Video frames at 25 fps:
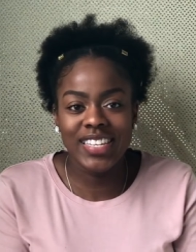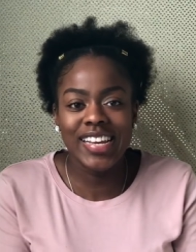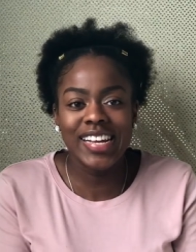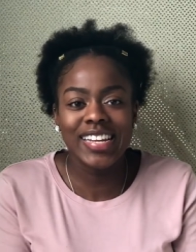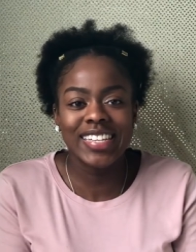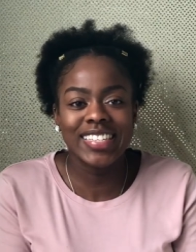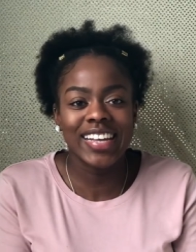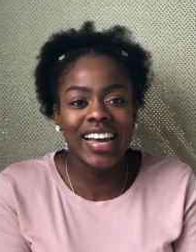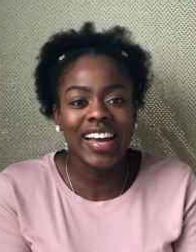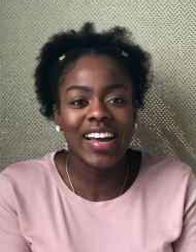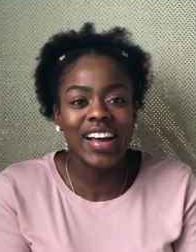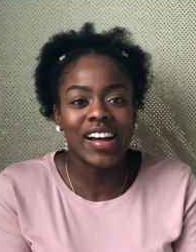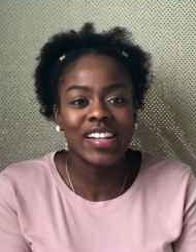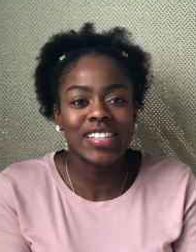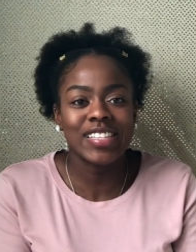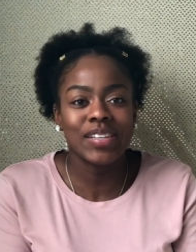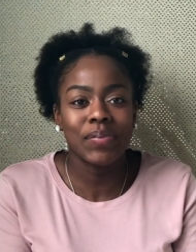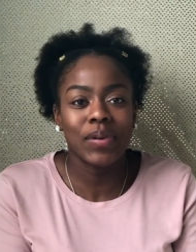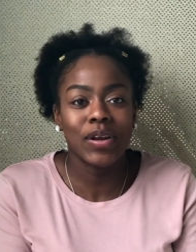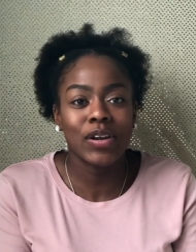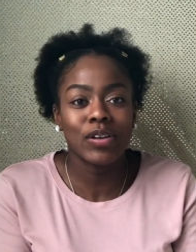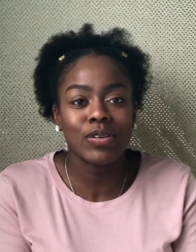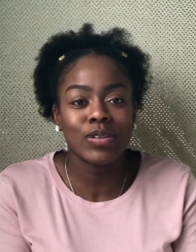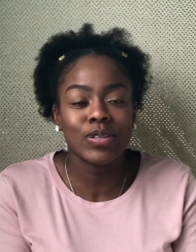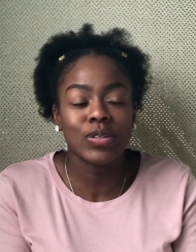since I got to
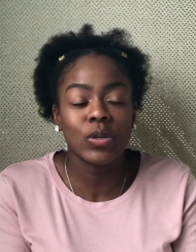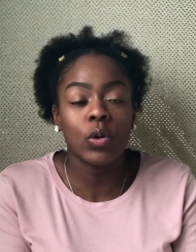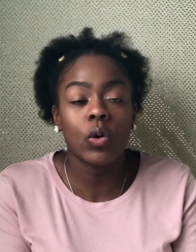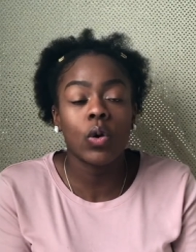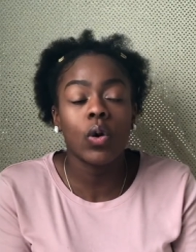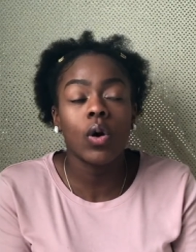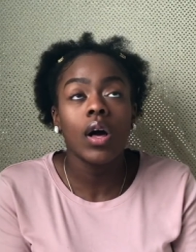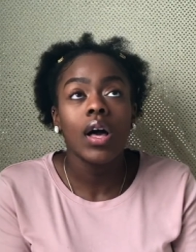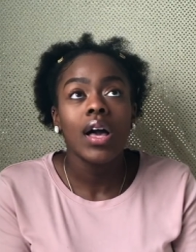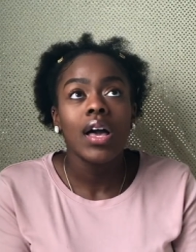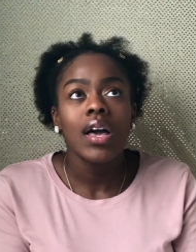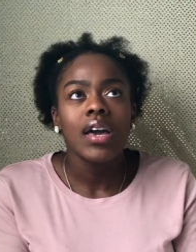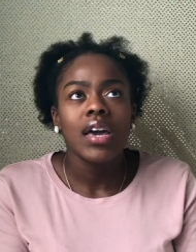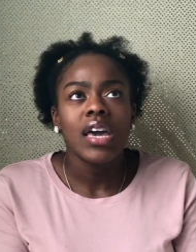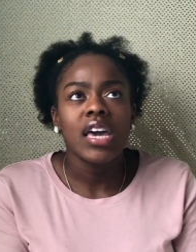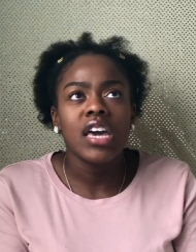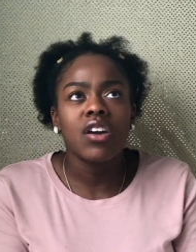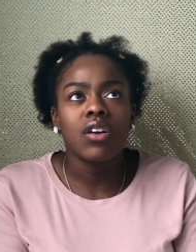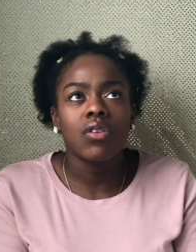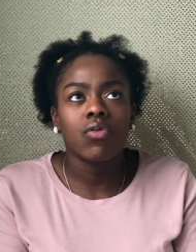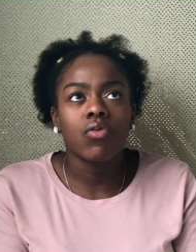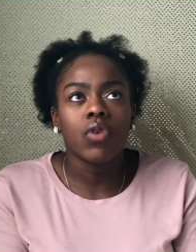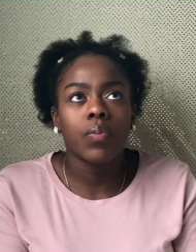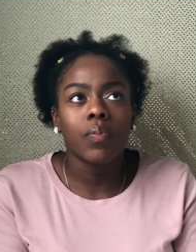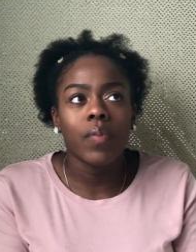medical school.
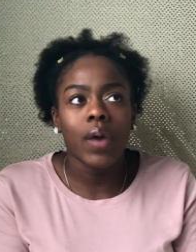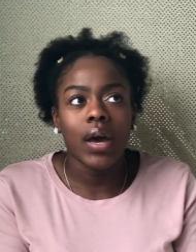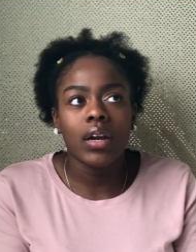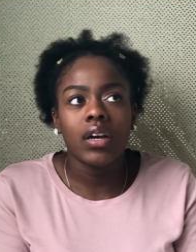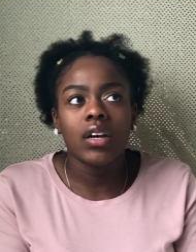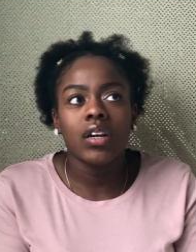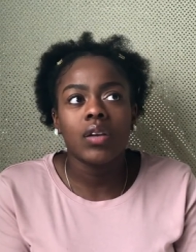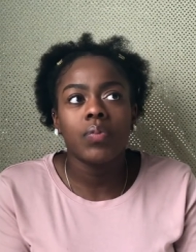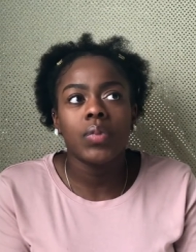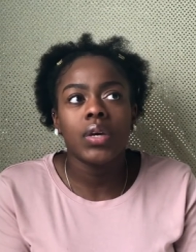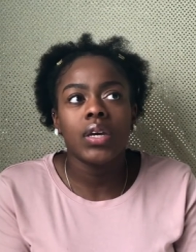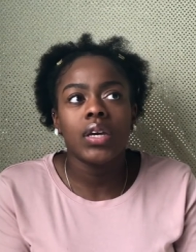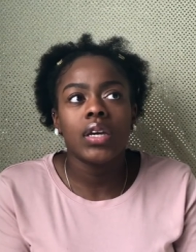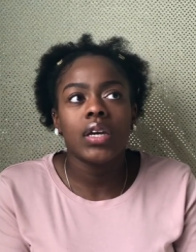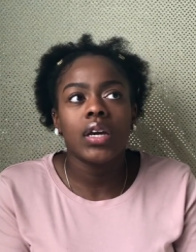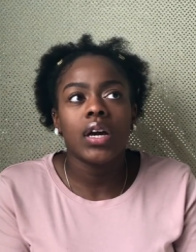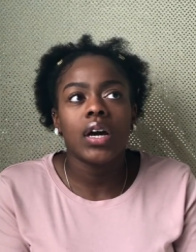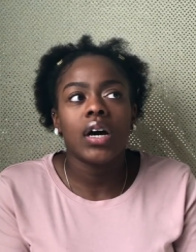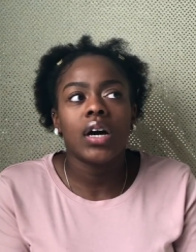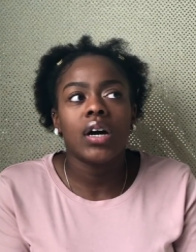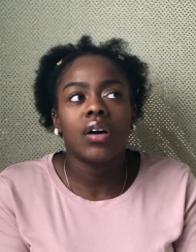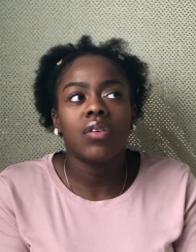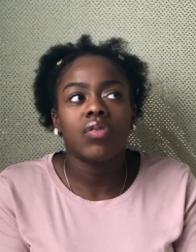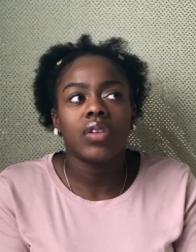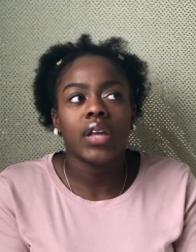It reminded me
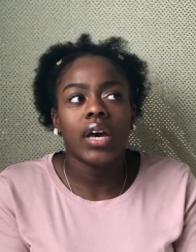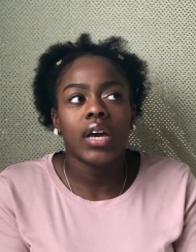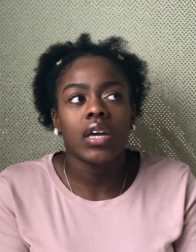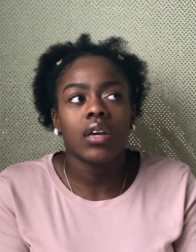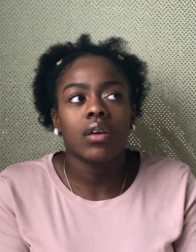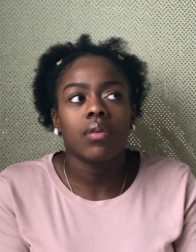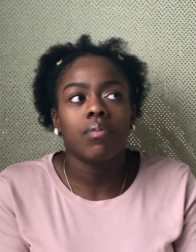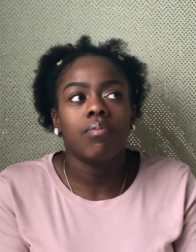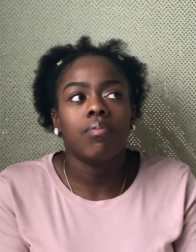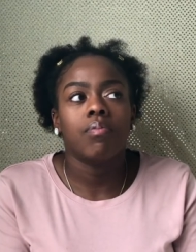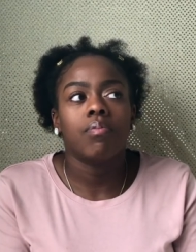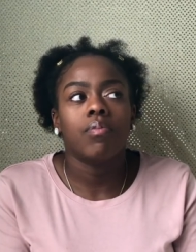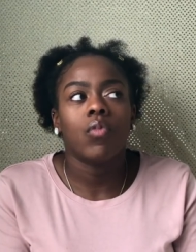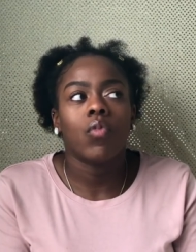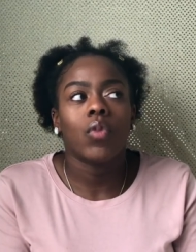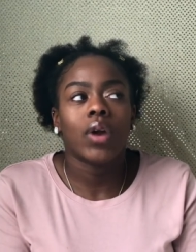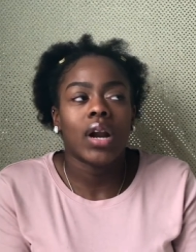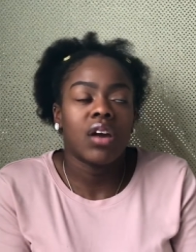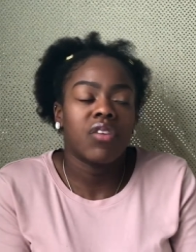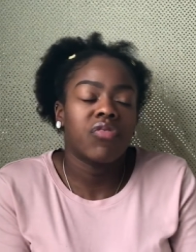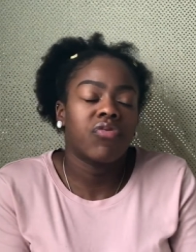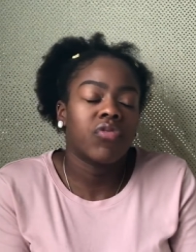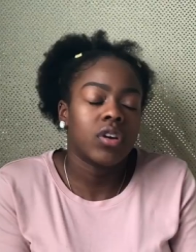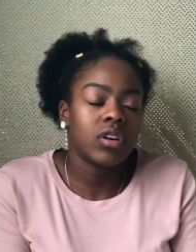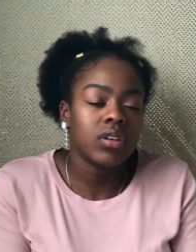of like when
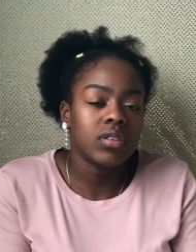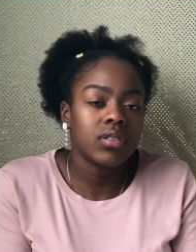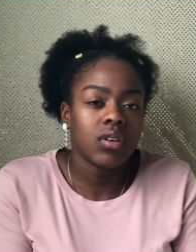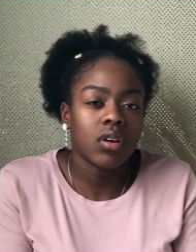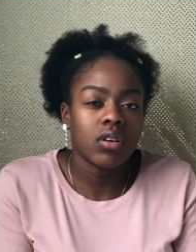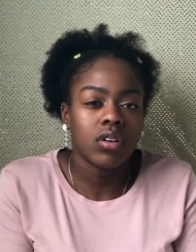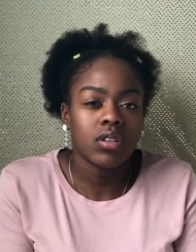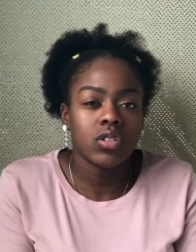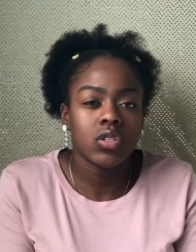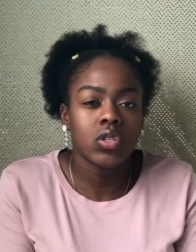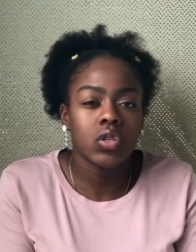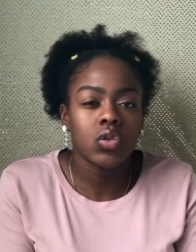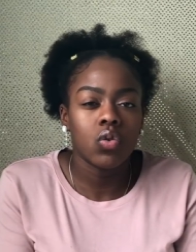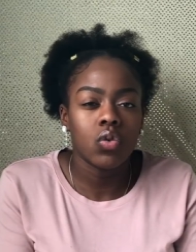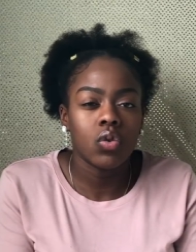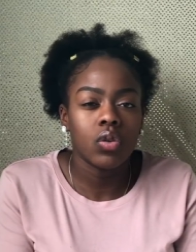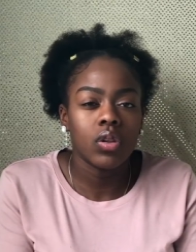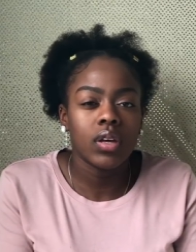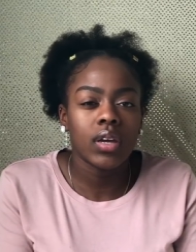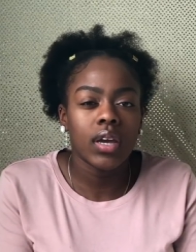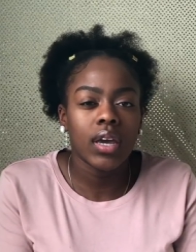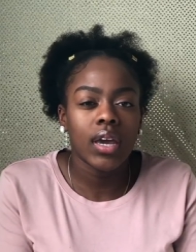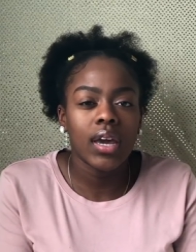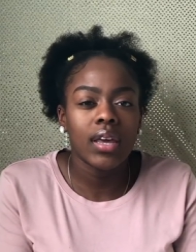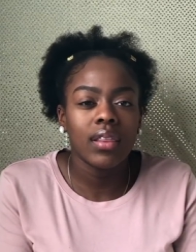I first started
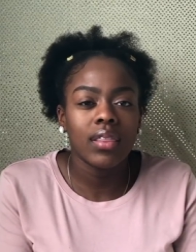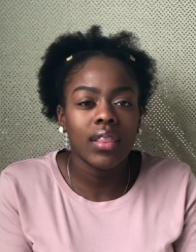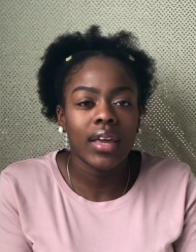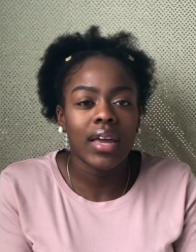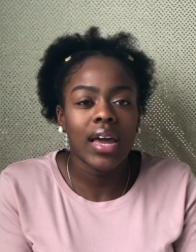school again.